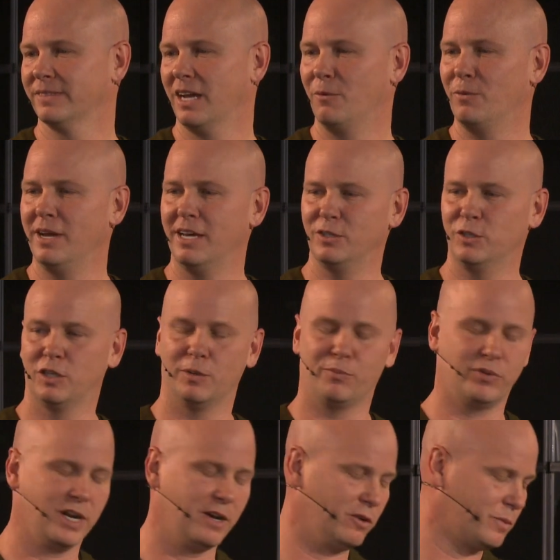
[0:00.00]
I want to ask you to
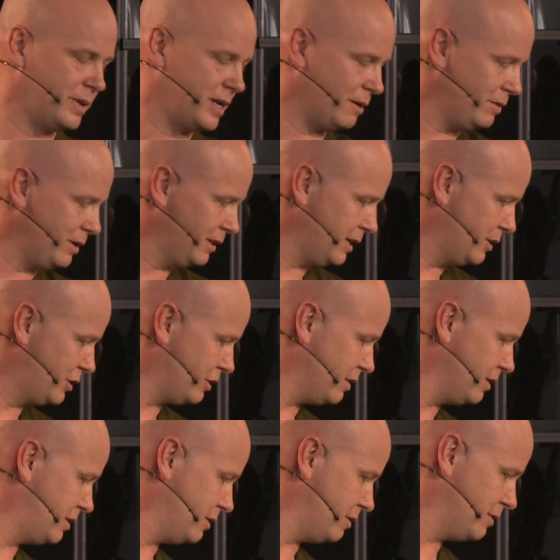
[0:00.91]
pray with me, and I want to lead you
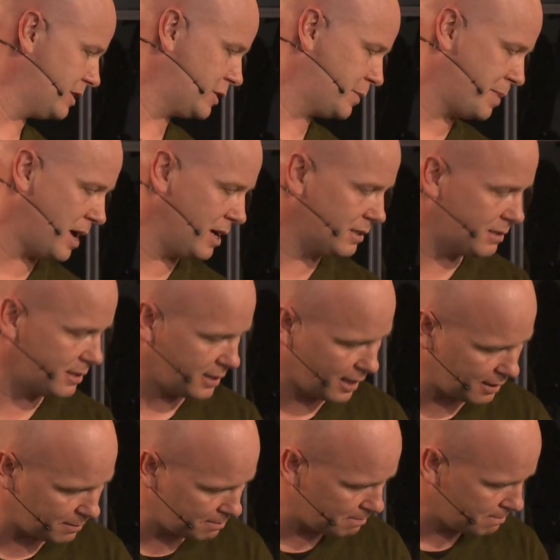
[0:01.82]
into a response
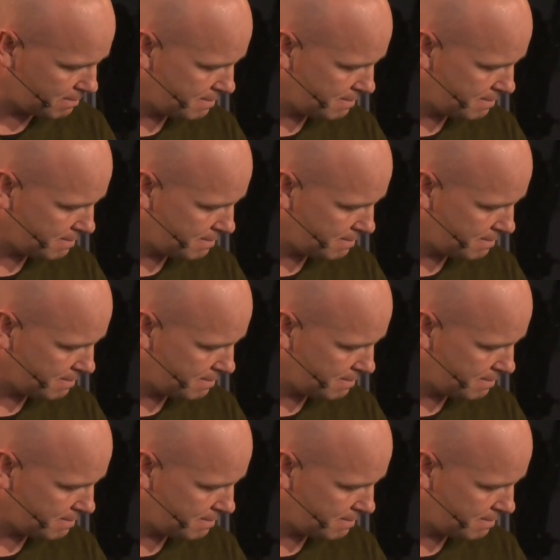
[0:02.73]
time.